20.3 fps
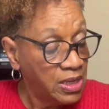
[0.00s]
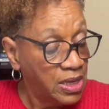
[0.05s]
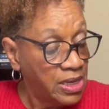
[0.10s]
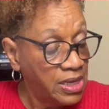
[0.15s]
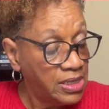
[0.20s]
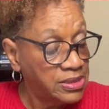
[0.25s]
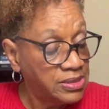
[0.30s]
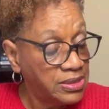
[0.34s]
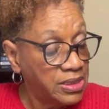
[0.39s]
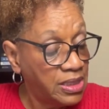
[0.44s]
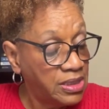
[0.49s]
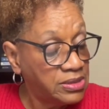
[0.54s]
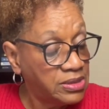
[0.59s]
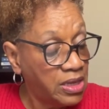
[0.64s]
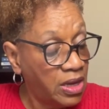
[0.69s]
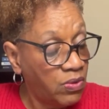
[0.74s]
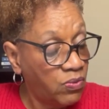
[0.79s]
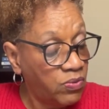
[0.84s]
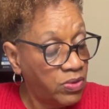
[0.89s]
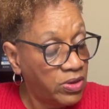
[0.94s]
It says,
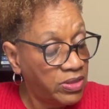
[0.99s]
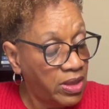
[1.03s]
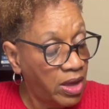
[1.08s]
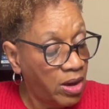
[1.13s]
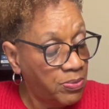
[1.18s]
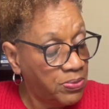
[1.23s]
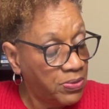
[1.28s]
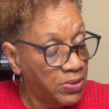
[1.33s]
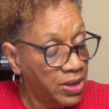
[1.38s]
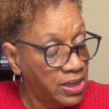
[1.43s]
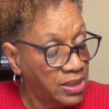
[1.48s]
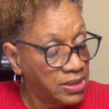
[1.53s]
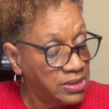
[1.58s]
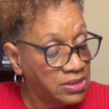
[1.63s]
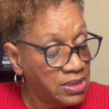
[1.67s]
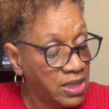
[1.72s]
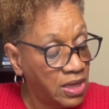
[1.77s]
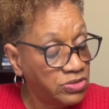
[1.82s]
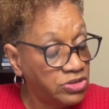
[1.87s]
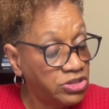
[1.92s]
"And when thou prayest,
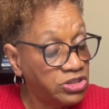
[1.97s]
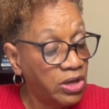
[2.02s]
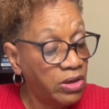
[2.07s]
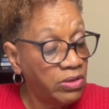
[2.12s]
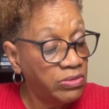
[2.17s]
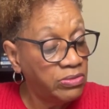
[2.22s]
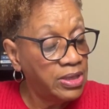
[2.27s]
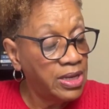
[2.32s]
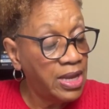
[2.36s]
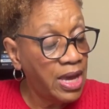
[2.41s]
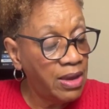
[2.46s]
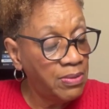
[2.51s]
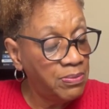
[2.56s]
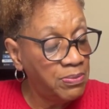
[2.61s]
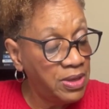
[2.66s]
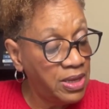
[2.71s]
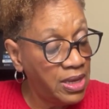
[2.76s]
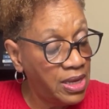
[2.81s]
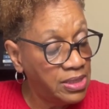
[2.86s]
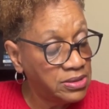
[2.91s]
thou shalt not
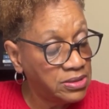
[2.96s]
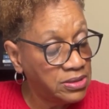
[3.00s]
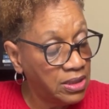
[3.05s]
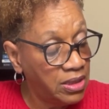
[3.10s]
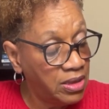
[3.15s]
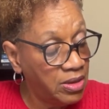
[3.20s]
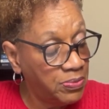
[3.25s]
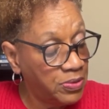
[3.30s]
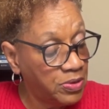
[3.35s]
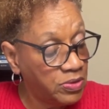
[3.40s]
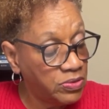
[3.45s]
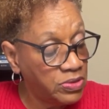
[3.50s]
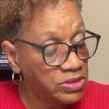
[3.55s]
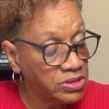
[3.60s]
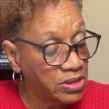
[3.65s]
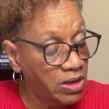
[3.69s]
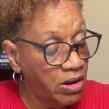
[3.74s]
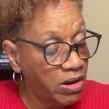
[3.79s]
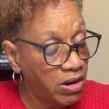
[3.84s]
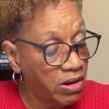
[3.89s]
be as the hypocrites
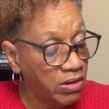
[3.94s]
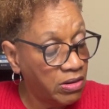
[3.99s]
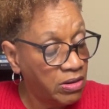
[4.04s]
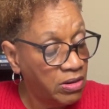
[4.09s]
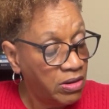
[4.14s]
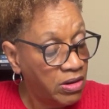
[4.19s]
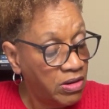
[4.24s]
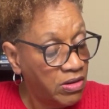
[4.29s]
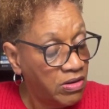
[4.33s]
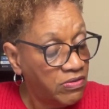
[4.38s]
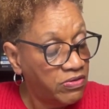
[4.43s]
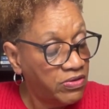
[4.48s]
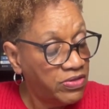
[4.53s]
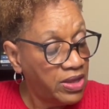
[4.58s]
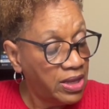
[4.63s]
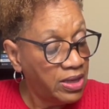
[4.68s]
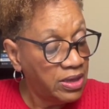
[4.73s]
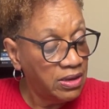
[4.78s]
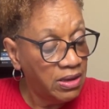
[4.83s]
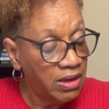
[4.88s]
are, for
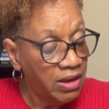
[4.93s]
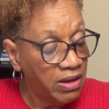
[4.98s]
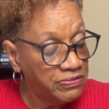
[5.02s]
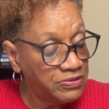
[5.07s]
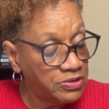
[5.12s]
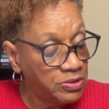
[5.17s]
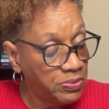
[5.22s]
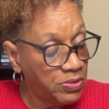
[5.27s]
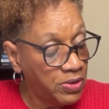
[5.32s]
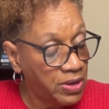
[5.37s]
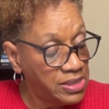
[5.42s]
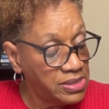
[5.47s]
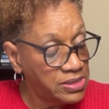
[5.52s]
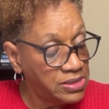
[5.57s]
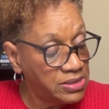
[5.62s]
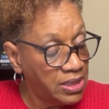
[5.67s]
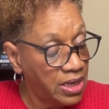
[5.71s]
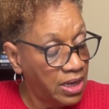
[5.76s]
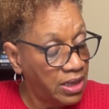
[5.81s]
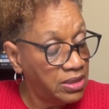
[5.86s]
they love to pray
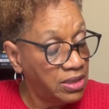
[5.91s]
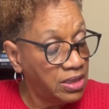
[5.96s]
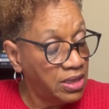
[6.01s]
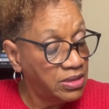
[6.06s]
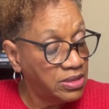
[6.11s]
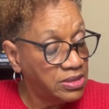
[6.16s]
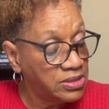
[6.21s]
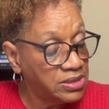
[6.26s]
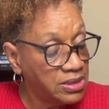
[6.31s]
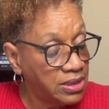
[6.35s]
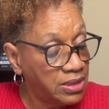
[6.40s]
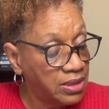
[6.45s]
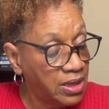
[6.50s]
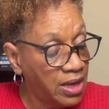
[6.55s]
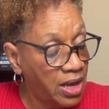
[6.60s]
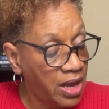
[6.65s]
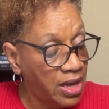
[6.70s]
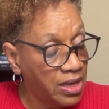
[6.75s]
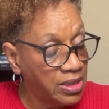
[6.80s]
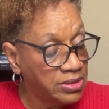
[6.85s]
standing in the
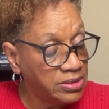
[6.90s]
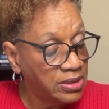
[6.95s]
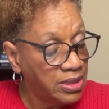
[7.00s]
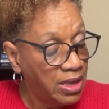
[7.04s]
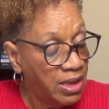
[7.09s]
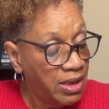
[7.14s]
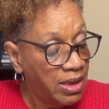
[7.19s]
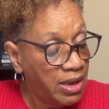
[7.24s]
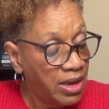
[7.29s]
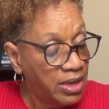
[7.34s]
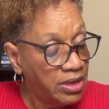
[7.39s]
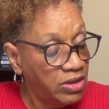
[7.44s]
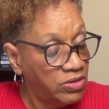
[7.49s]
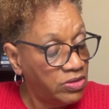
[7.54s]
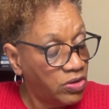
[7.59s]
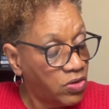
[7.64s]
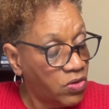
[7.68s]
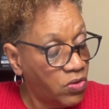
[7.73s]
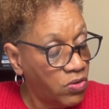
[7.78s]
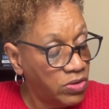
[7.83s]
synagogues and in
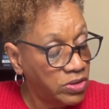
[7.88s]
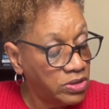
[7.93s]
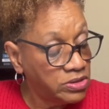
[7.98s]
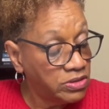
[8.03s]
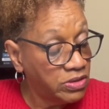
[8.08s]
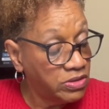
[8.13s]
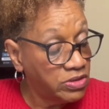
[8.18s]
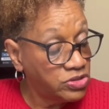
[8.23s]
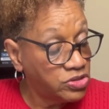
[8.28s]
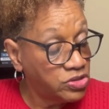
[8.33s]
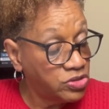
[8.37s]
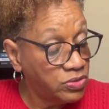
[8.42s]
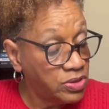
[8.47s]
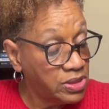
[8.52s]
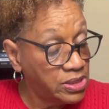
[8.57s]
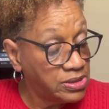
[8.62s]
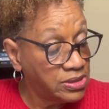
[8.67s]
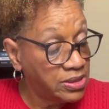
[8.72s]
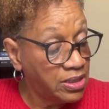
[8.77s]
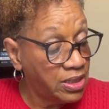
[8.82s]
the corners of the
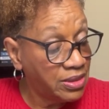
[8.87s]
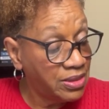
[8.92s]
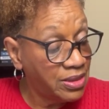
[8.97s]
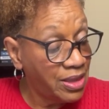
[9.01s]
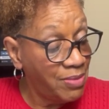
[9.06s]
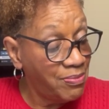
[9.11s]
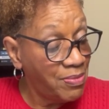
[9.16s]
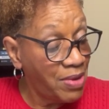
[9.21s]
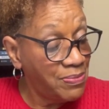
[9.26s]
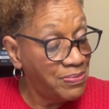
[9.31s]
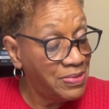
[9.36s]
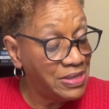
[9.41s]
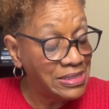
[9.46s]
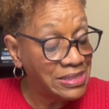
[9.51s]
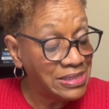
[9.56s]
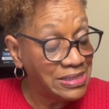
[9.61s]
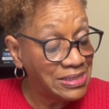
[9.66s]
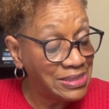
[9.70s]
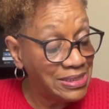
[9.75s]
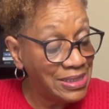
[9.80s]
streets, that they may be
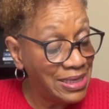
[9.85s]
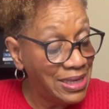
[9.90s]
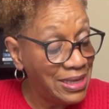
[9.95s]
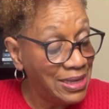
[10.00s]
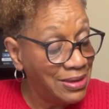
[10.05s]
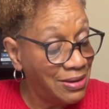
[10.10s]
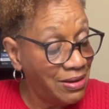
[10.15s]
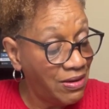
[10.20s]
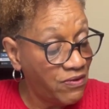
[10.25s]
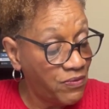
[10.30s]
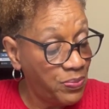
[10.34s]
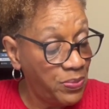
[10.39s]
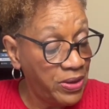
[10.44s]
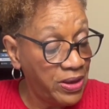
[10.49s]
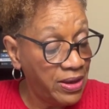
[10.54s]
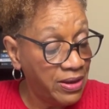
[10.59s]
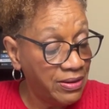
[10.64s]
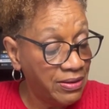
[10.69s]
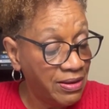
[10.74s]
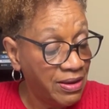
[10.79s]
seen of
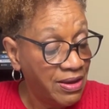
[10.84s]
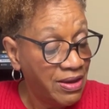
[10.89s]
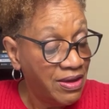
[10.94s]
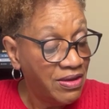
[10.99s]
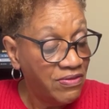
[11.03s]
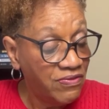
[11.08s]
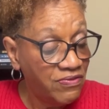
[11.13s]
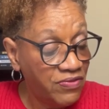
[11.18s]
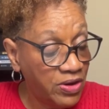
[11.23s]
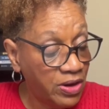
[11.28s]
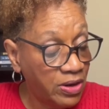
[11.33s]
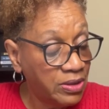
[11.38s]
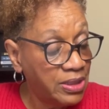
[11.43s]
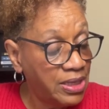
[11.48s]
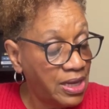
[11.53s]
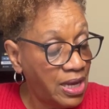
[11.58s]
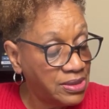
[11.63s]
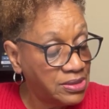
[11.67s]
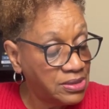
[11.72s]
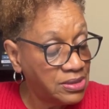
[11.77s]
men.
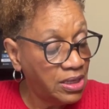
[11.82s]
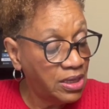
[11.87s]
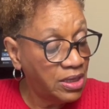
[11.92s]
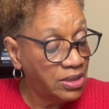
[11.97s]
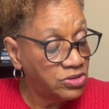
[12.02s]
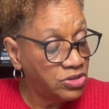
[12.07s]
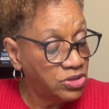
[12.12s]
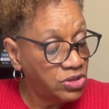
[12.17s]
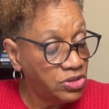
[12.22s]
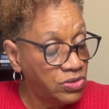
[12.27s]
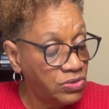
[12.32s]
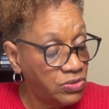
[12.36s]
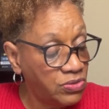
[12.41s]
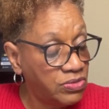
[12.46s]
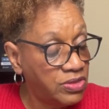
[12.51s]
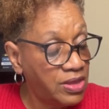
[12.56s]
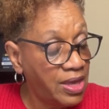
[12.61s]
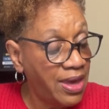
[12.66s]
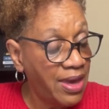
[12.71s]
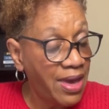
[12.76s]
Verily I say unto you,
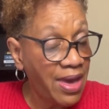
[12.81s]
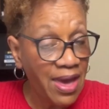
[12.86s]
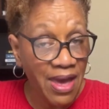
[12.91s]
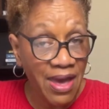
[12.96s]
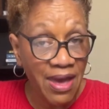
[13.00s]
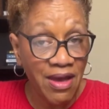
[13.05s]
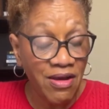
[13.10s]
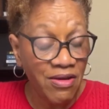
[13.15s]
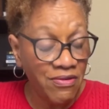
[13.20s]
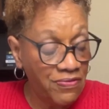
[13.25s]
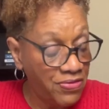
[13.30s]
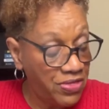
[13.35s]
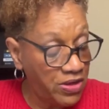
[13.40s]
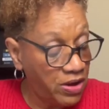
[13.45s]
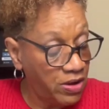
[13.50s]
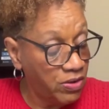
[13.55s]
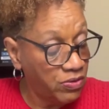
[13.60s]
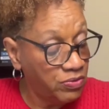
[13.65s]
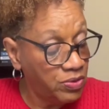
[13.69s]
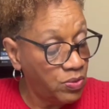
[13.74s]
they have
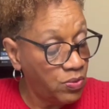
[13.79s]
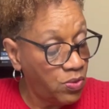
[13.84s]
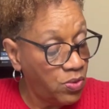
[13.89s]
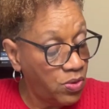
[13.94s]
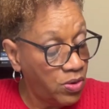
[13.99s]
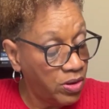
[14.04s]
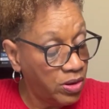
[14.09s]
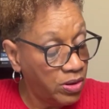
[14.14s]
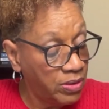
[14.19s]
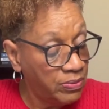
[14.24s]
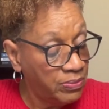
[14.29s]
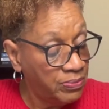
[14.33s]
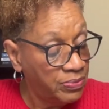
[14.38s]
their reward.